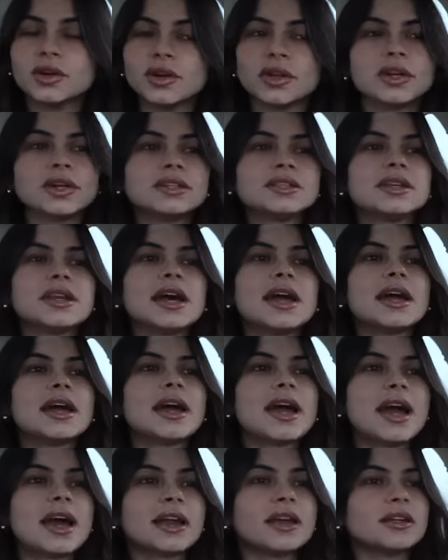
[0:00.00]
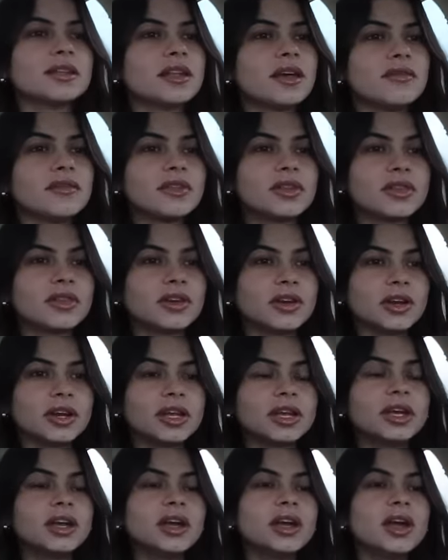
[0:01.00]
early today at
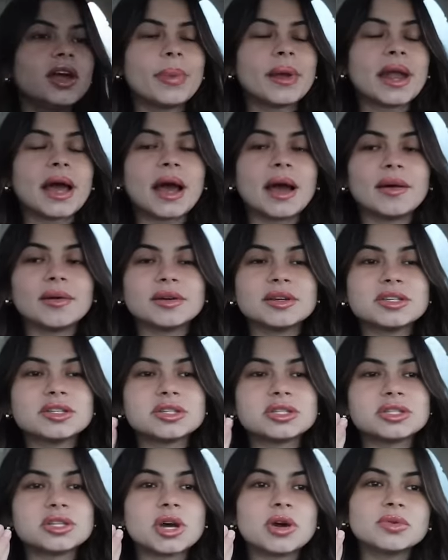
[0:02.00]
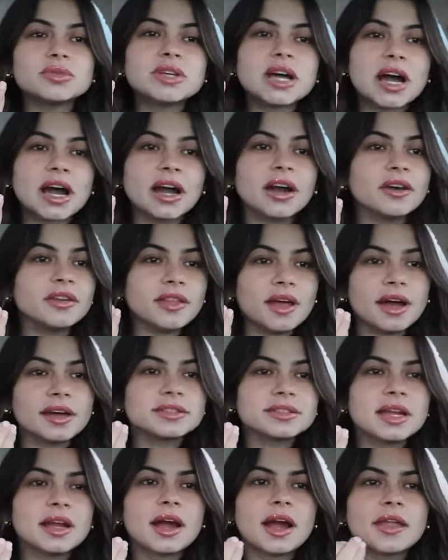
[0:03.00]
11.30. But I was so tired
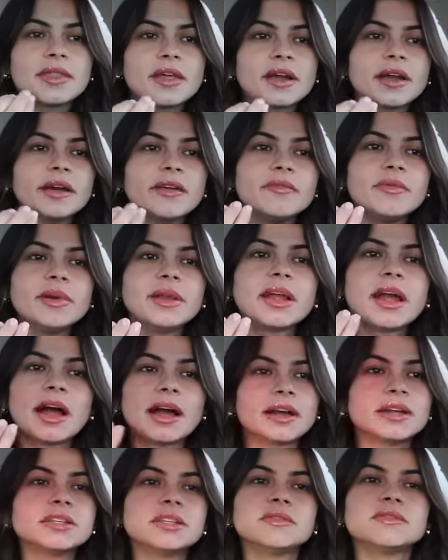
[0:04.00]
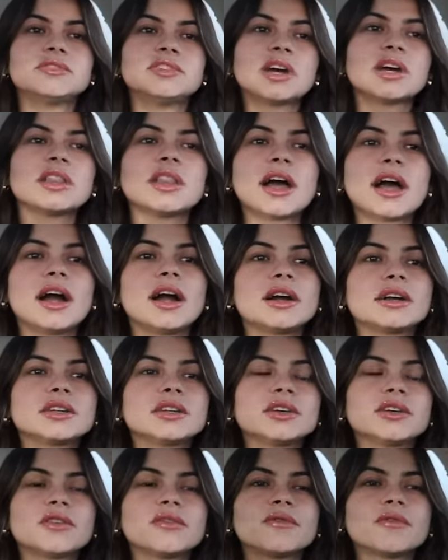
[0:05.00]
last night. I think I've been kind of jet lagged
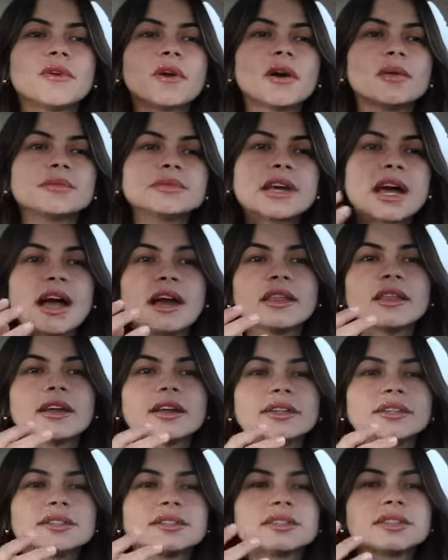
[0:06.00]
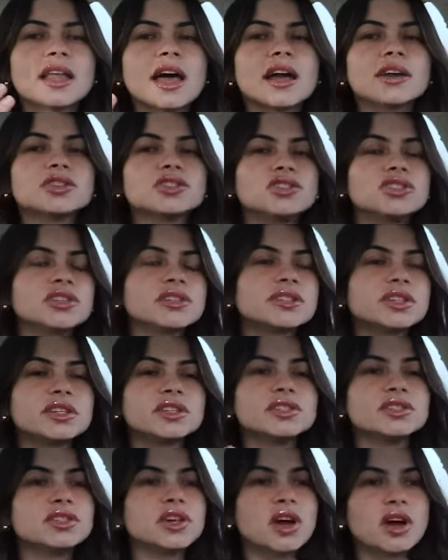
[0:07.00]
from Thailand slash just
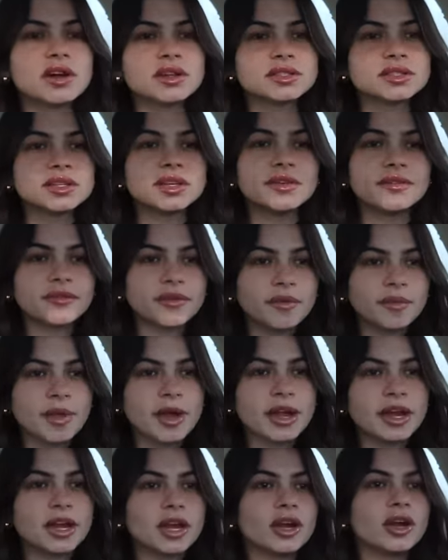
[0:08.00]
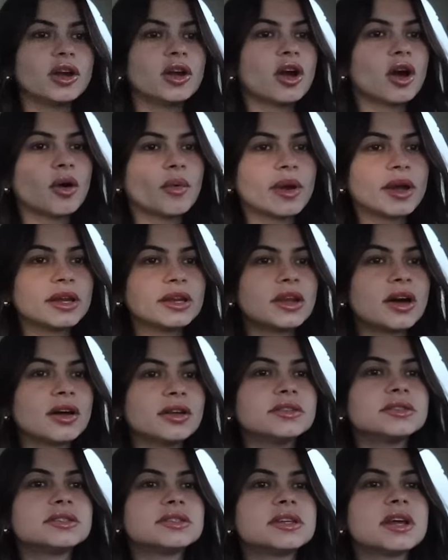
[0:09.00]
exhausted from like going
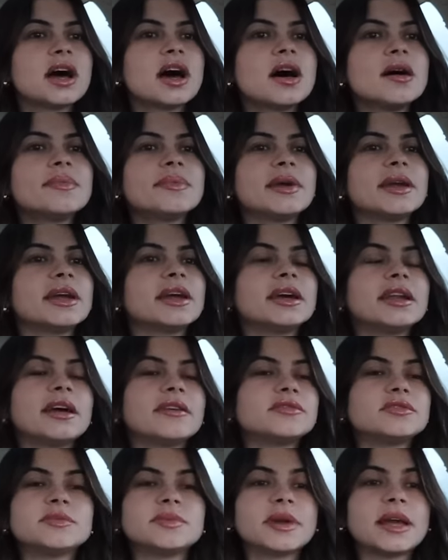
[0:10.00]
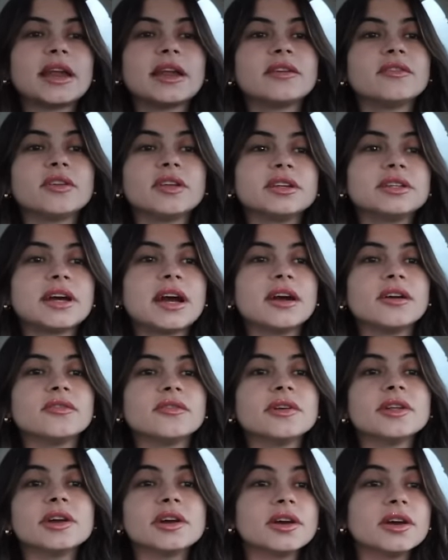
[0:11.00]
nonstop and I've just been getting really tired
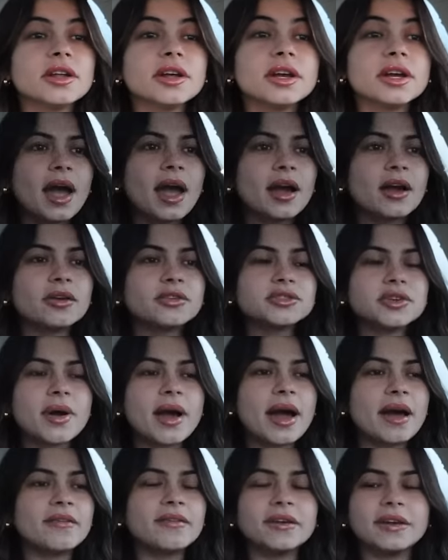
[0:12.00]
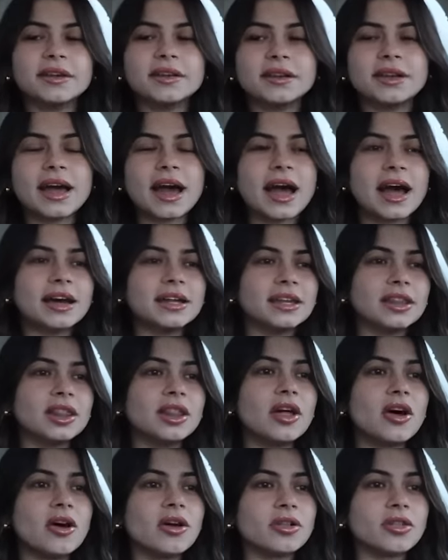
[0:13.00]
really early. I also haven't had
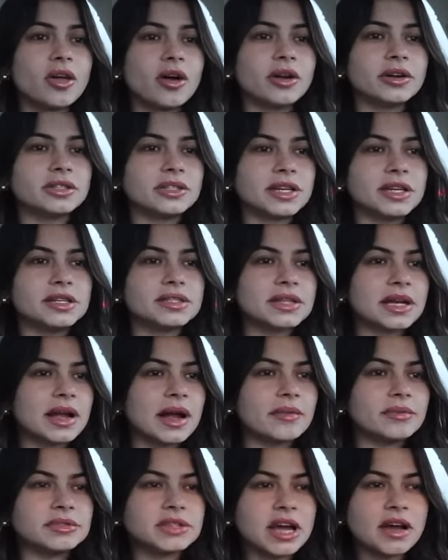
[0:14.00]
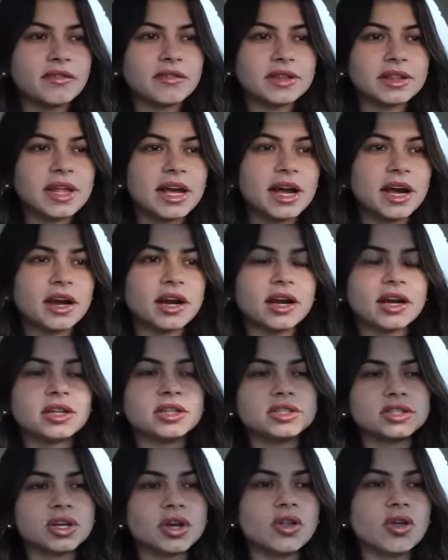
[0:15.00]
long, long days like I was having there
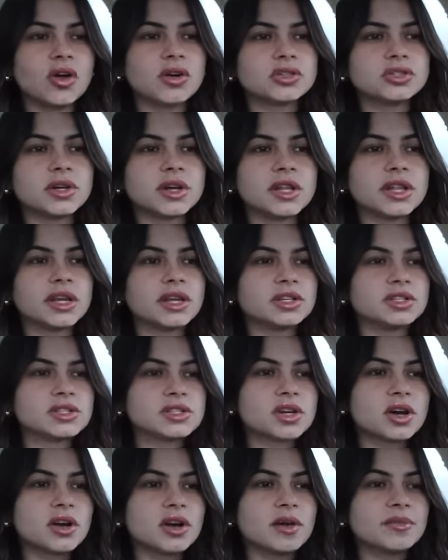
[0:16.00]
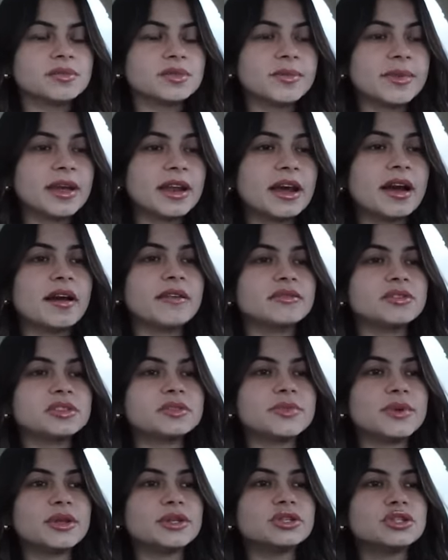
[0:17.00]
in so long so I think it just caught up to me and I've
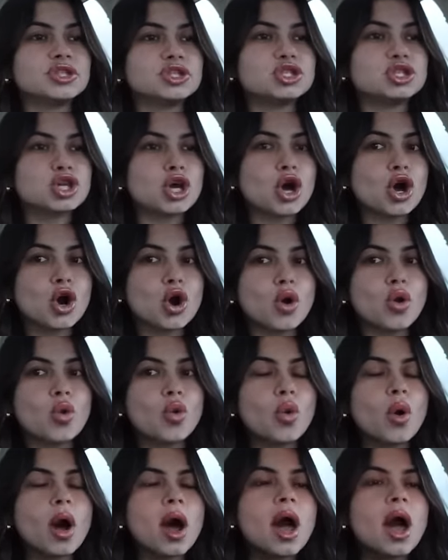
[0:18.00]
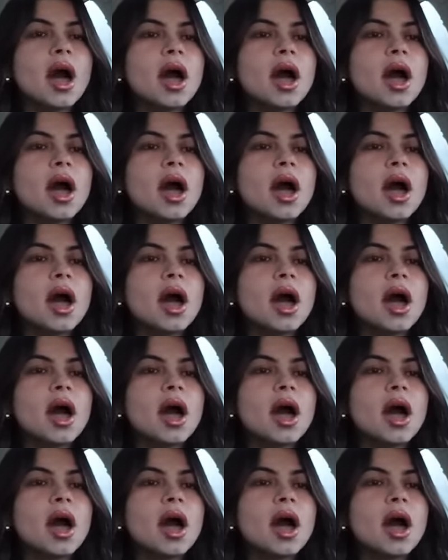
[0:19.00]
just been so